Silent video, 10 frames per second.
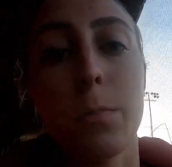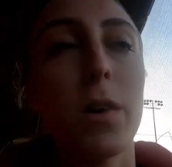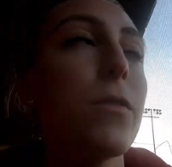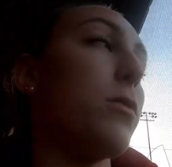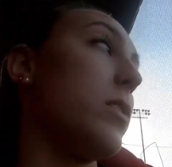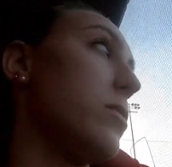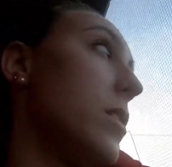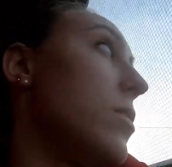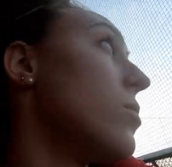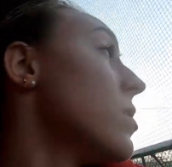Sprite, we all
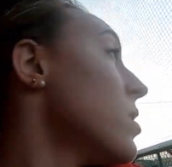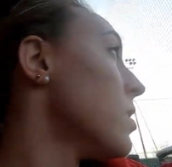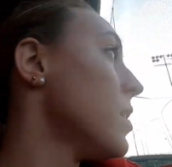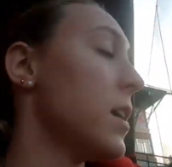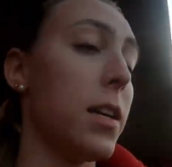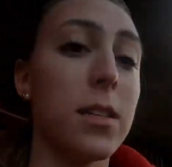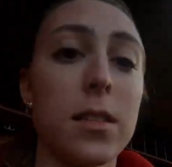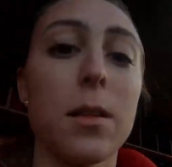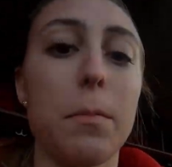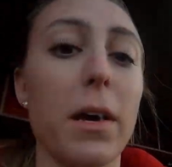know, it's
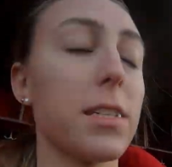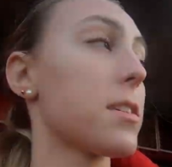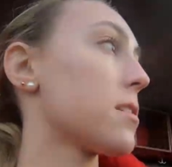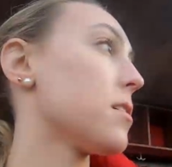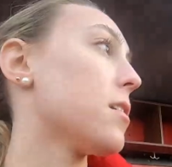the best.